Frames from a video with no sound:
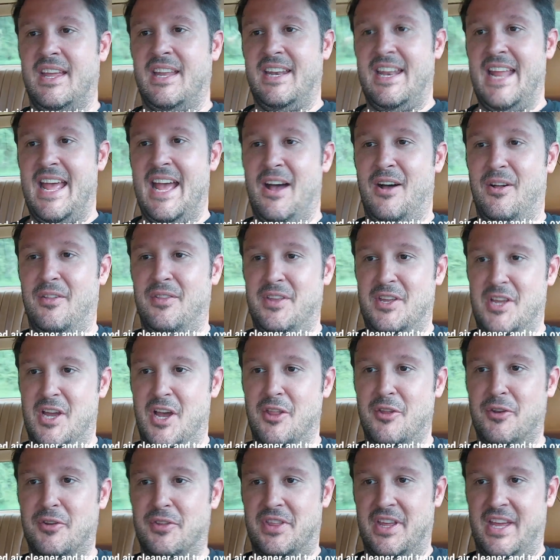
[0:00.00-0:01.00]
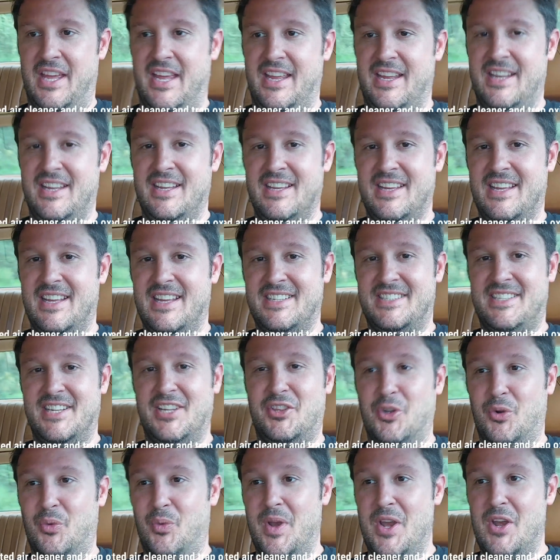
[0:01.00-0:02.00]
Now the other thing is
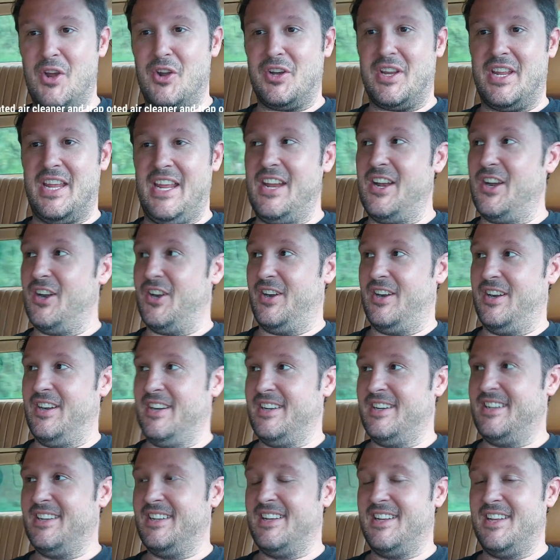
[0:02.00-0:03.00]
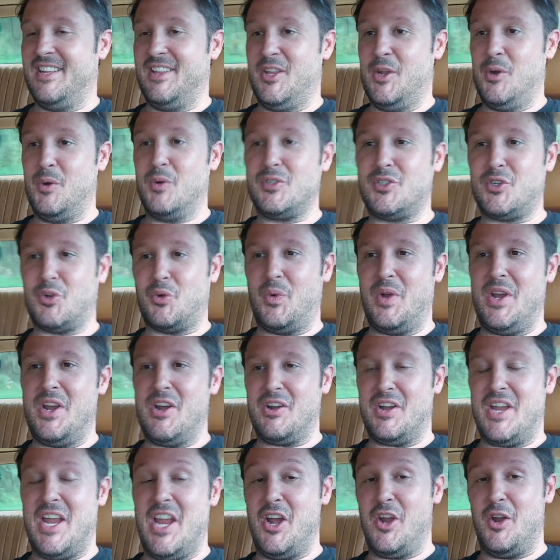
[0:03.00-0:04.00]
that the rear gear, there was a
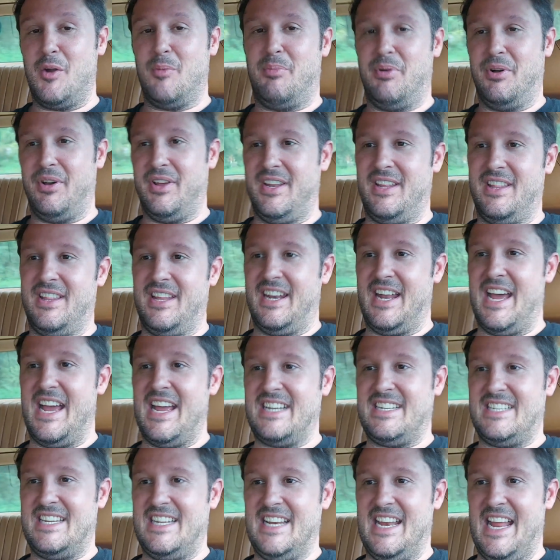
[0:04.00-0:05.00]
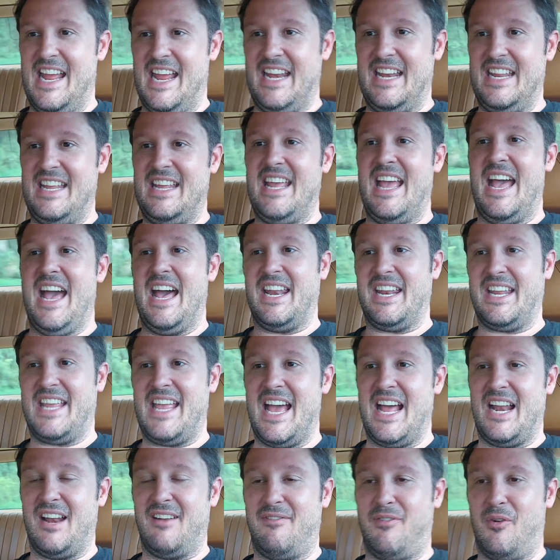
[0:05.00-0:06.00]
rear gear put in the 1980 out of
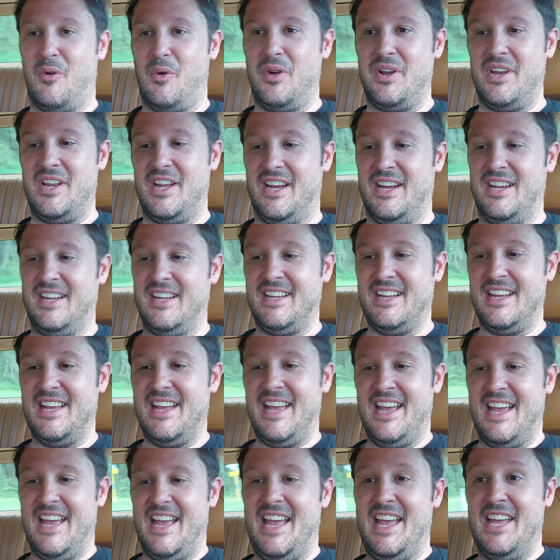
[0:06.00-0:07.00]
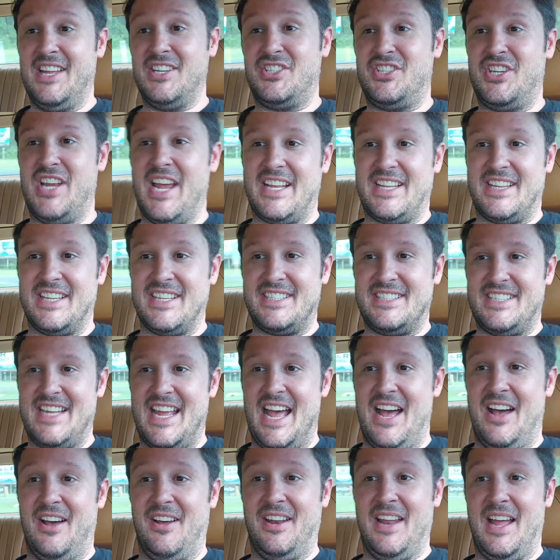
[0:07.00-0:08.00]
California, and check this
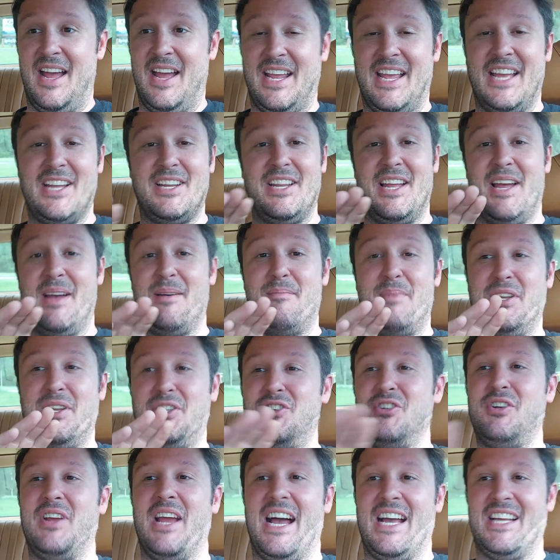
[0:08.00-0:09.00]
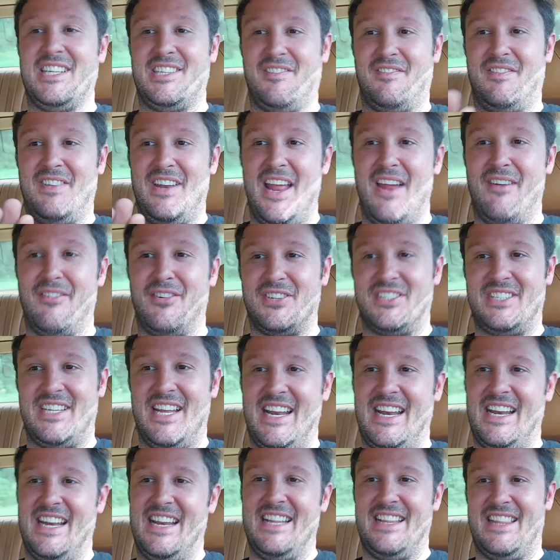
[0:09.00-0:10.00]
out. I bet you guys have never
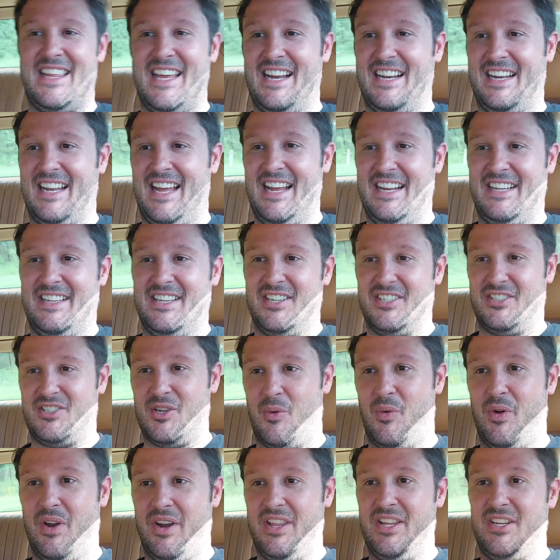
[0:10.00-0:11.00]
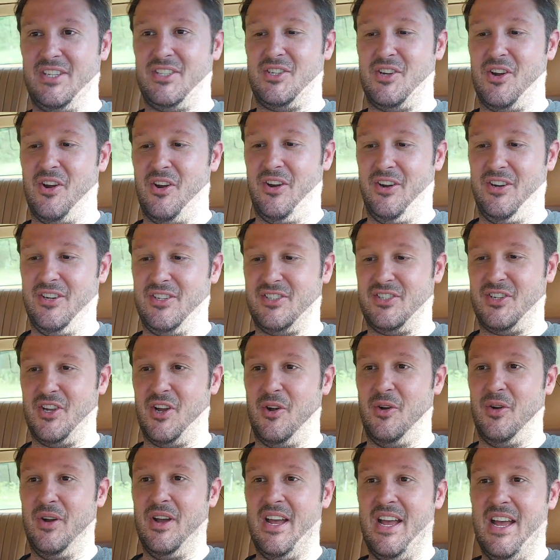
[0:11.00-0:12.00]
seen anything like this on one of these cars.
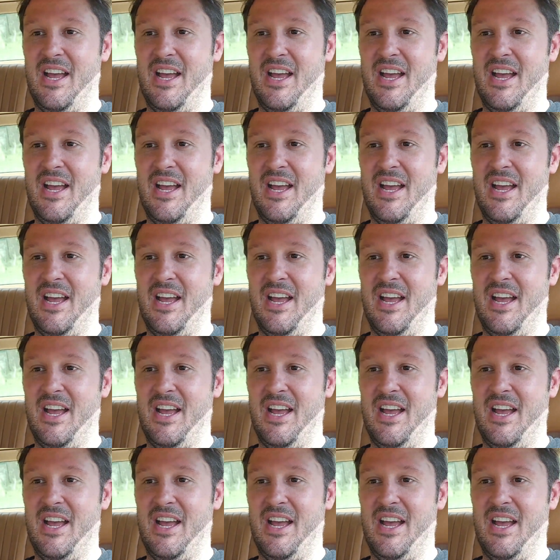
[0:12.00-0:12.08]
So